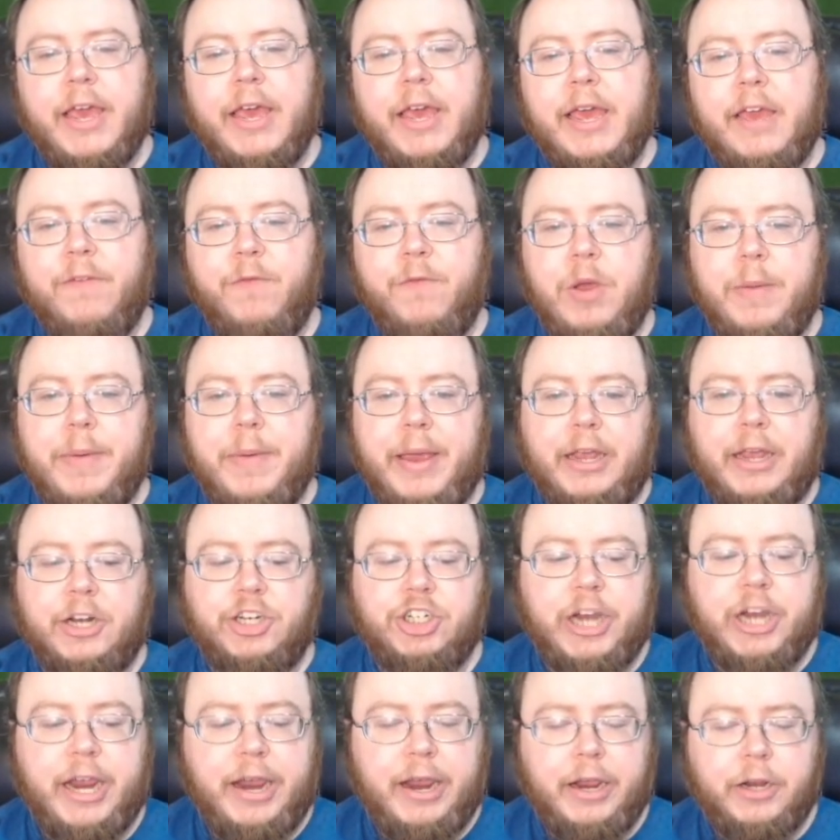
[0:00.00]
If we make a
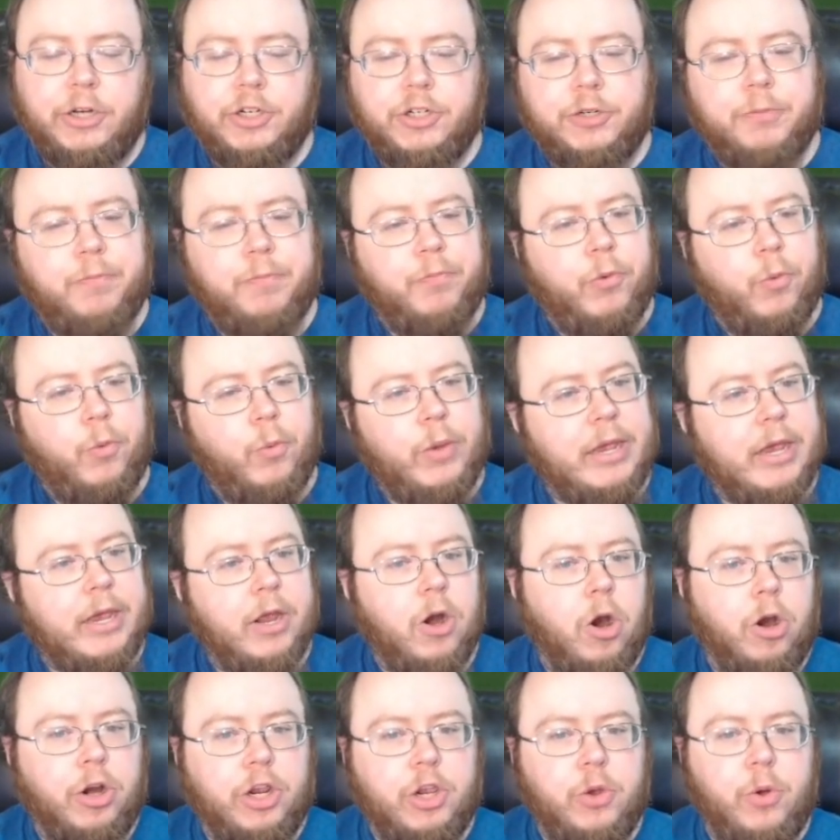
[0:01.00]
change, we can
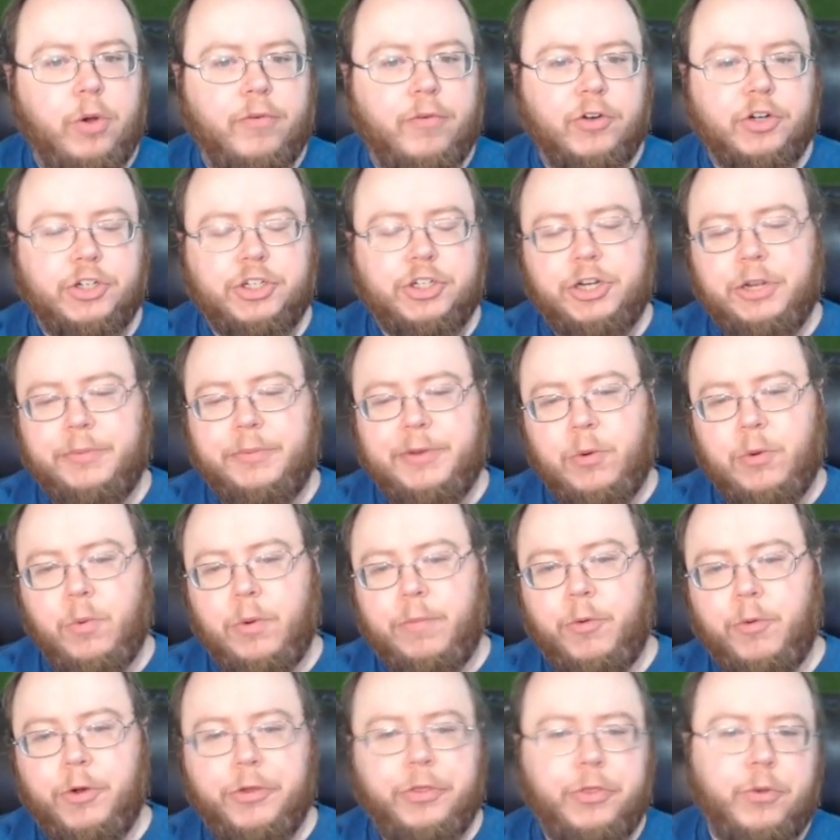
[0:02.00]
argue over should it be
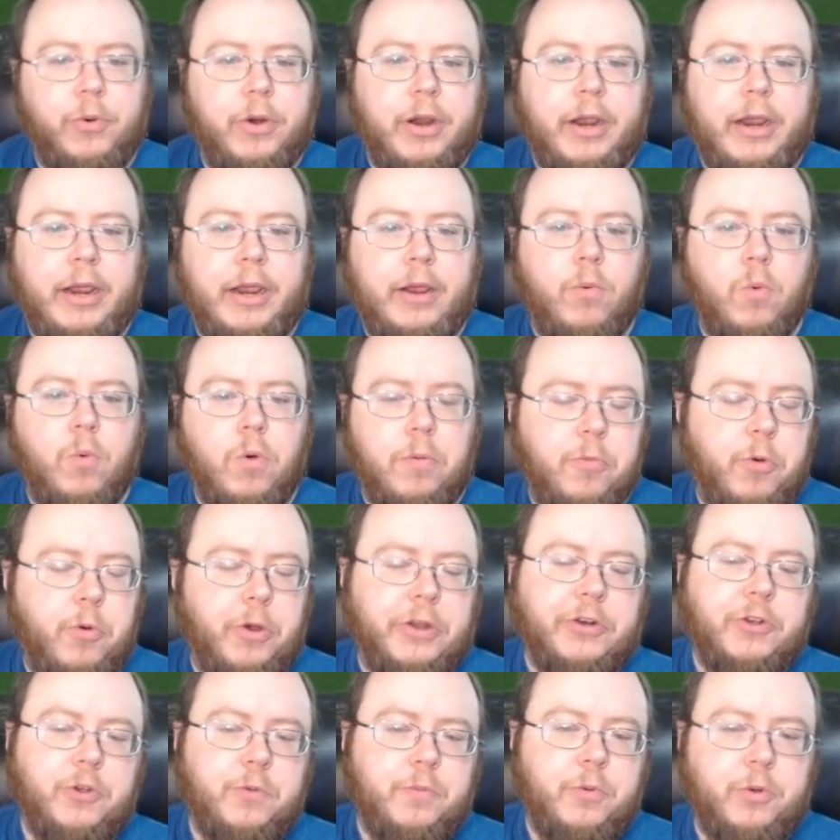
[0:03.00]
1.3,
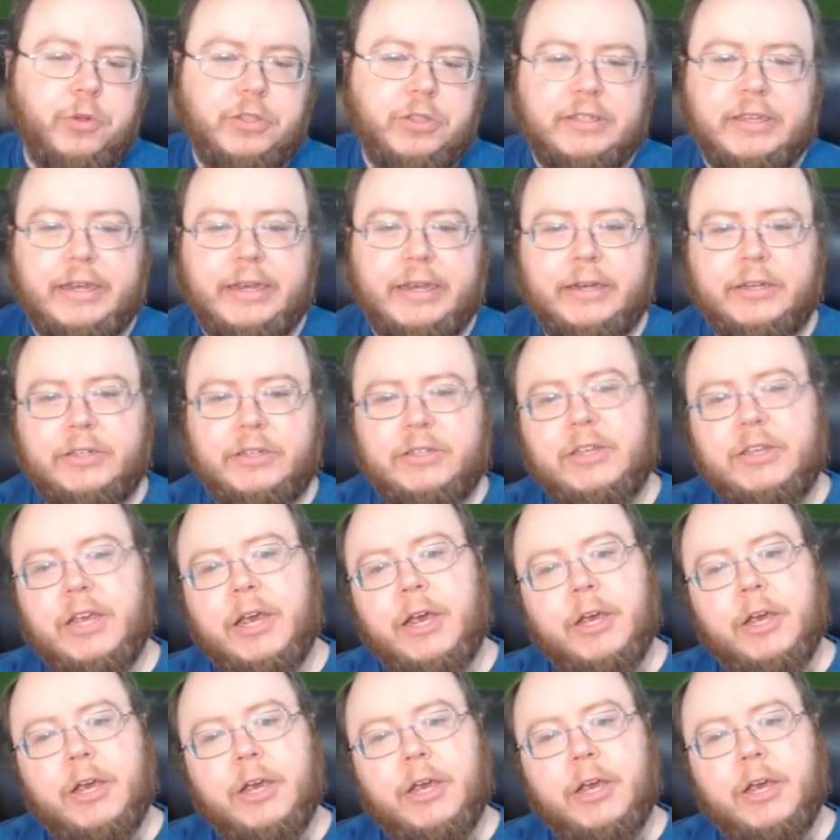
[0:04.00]
1.2.6,